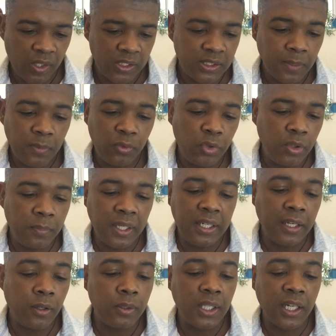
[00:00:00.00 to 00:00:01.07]
some of you may
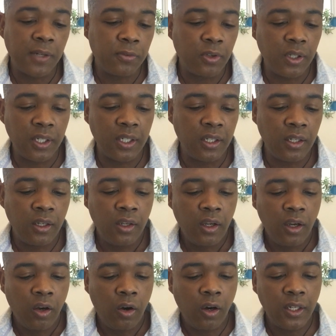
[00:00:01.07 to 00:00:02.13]
know that I've got a
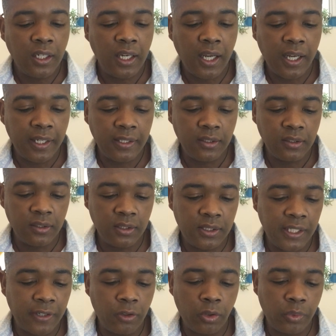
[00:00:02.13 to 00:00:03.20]
online
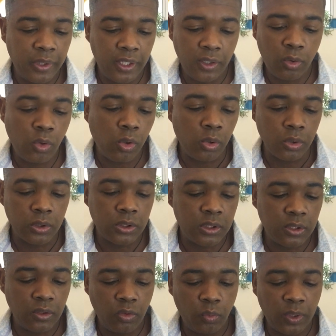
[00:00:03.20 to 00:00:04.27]
tarot reading
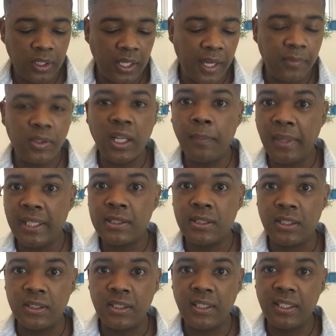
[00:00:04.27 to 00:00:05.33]
course with lifetime
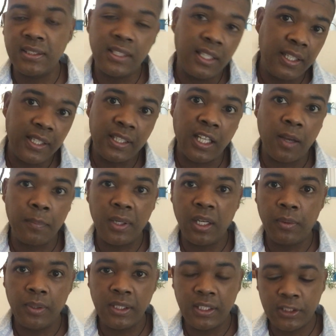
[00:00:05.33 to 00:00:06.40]
access, and there's a link down
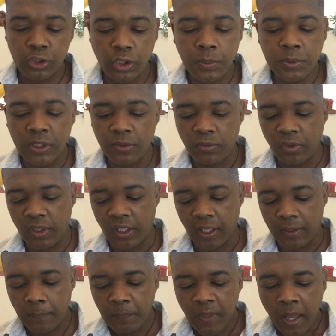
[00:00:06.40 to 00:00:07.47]
below in the description for
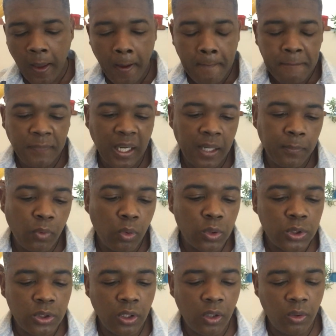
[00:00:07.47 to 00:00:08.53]
that. But I'm
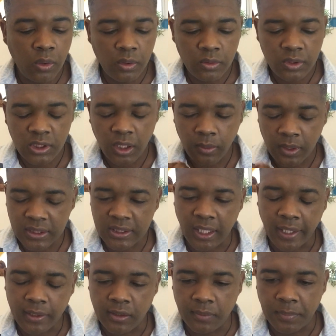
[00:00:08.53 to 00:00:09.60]
also so
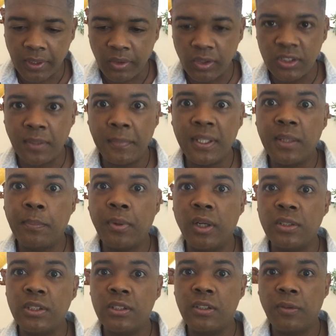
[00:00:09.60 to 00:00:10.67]
excited because I'm in the
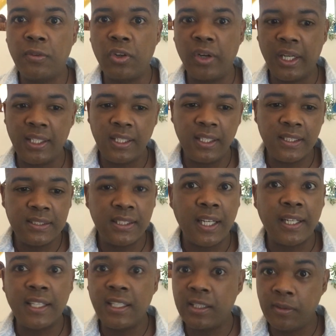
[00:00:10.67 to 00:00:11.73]
process of creating a
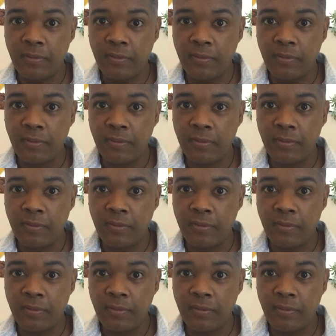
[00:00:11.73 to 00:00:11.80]
psychic